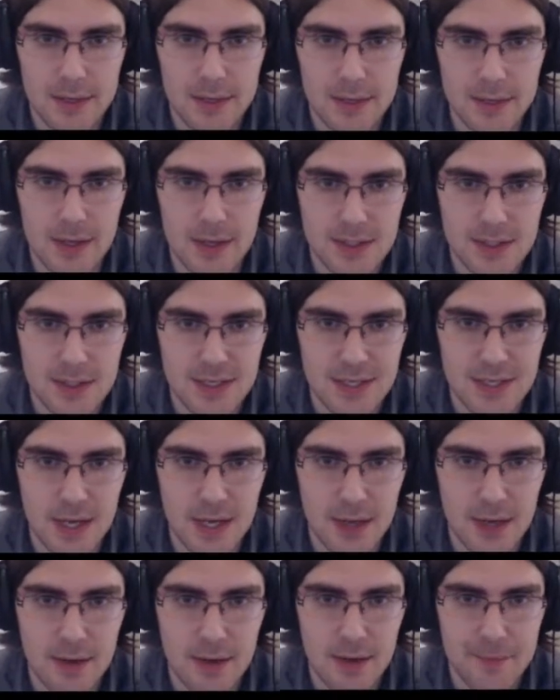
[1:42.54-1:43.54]
La da da da
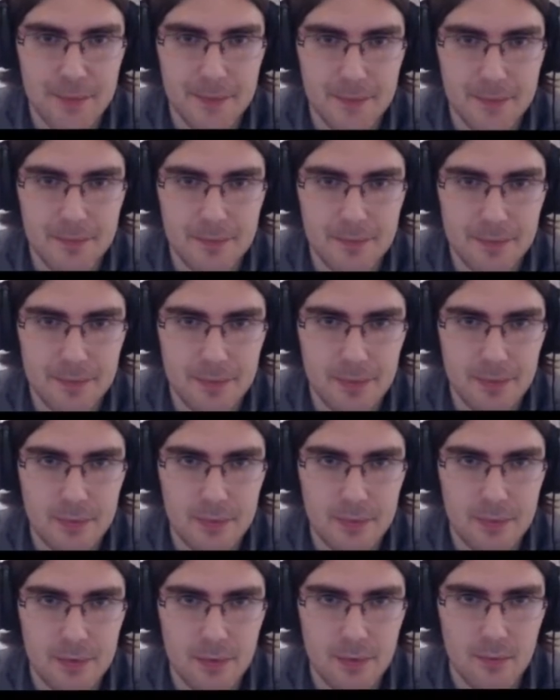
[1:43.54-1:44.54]
da.
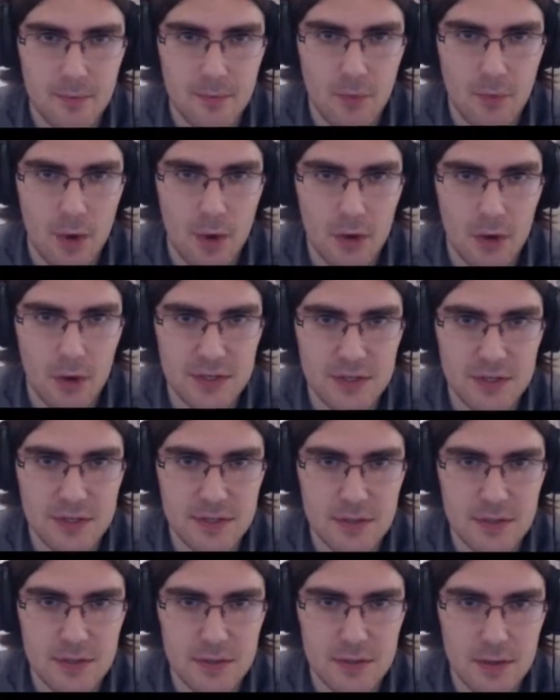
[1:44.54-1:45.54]
Some
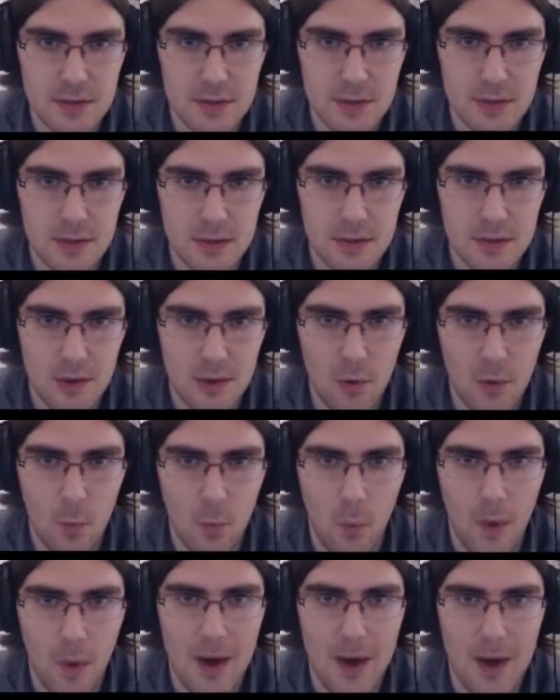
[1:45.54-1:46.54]
rocks.
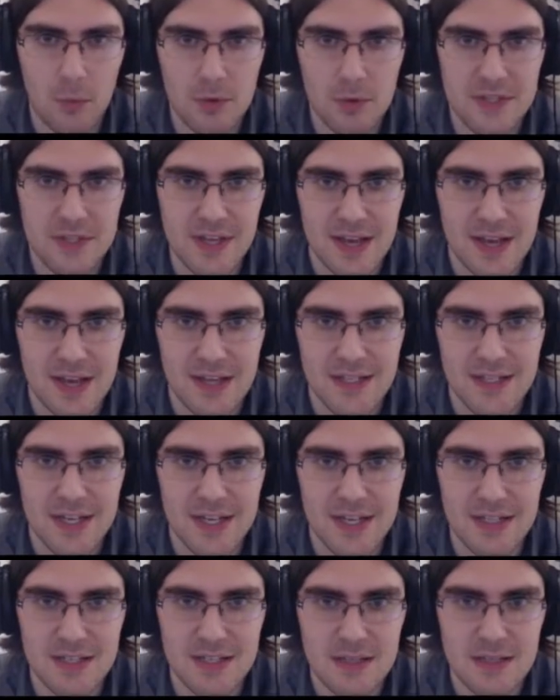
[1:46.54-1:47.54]
Oh wow, what's
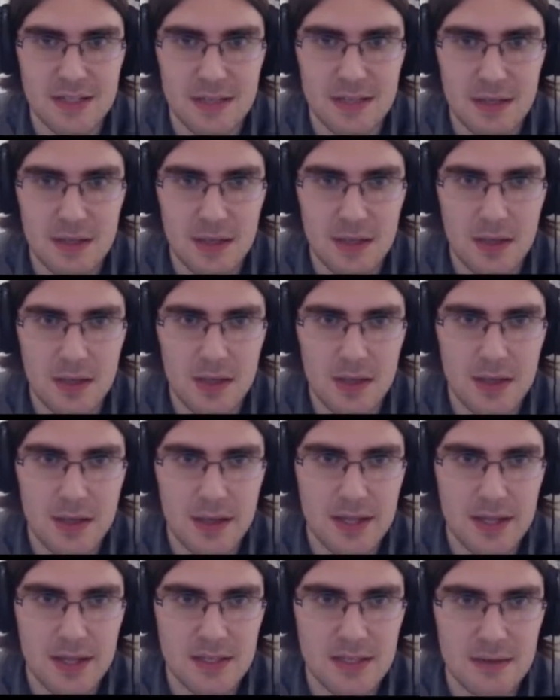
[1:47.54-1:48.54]
this? It's...
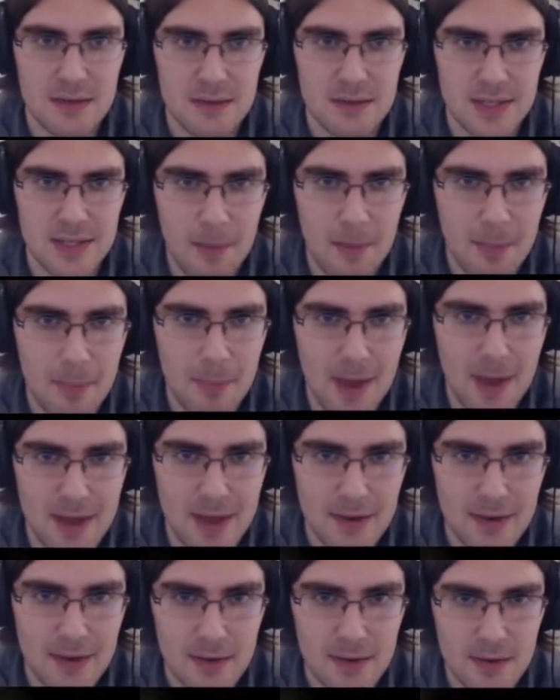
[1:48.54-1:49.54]
it's is that a
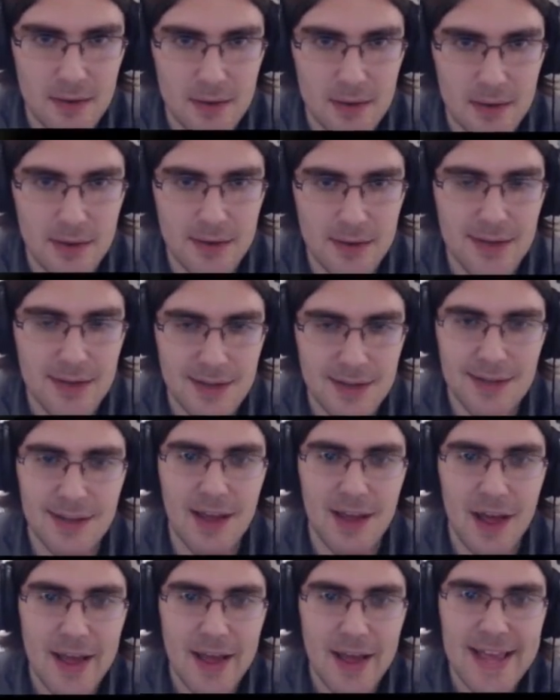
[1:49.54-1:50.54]
bed?
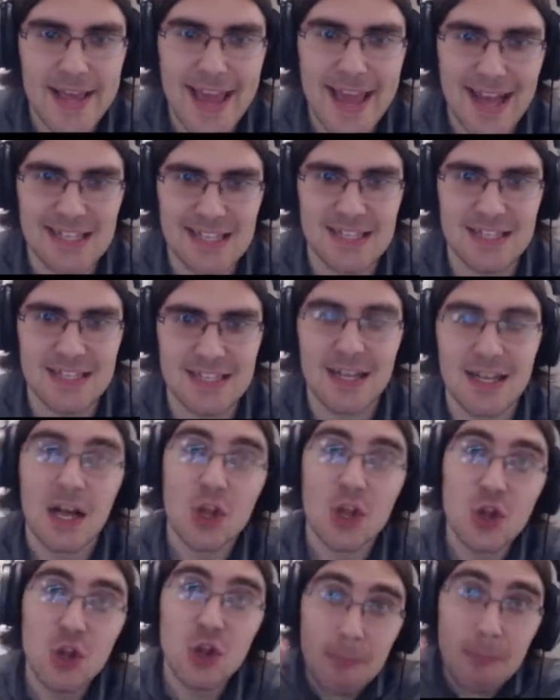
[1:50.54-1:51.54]

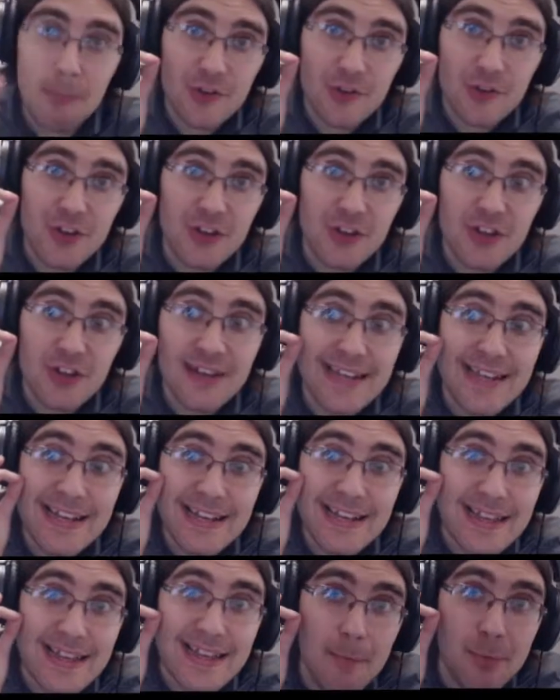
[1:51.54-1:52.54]
Yes! The monsters
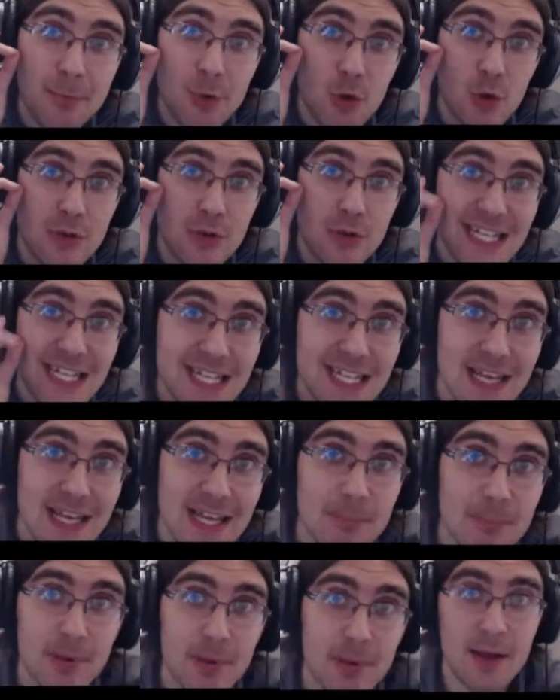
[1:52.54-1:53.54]
need their beauty
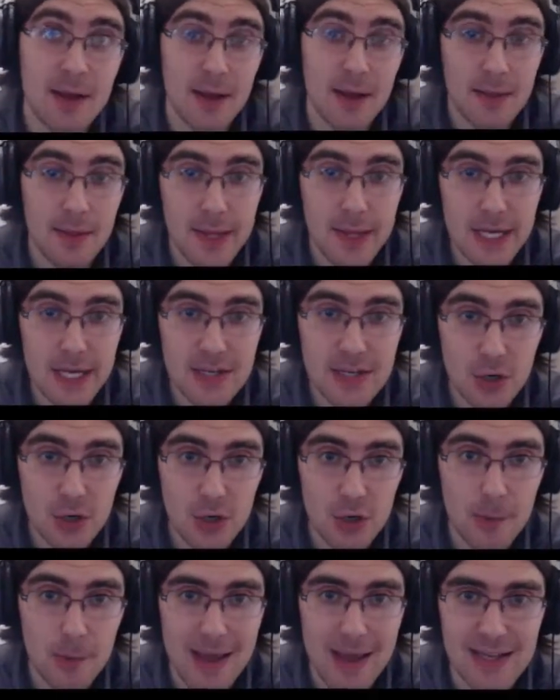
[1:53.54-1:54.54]
sleep! They
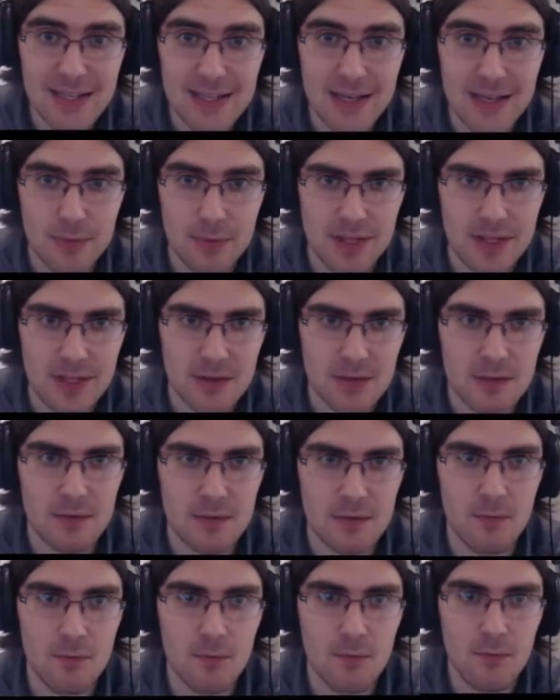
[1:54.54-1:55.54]
need to look amazing with
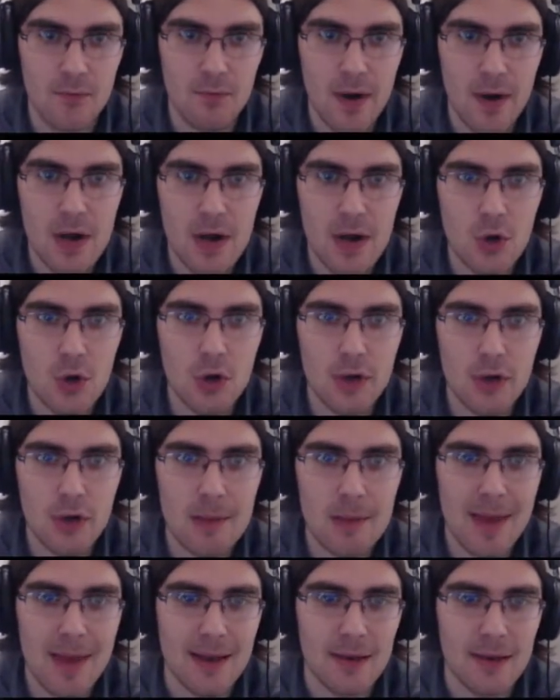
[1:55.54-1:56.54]
this very good
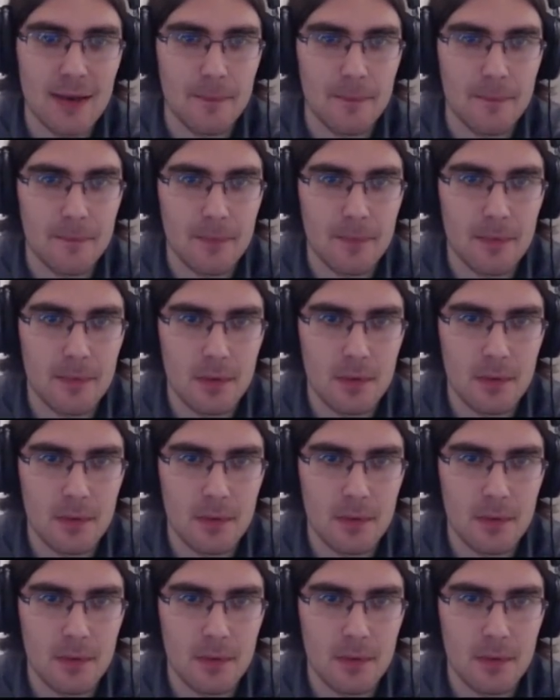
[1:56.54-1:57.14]
looking bed.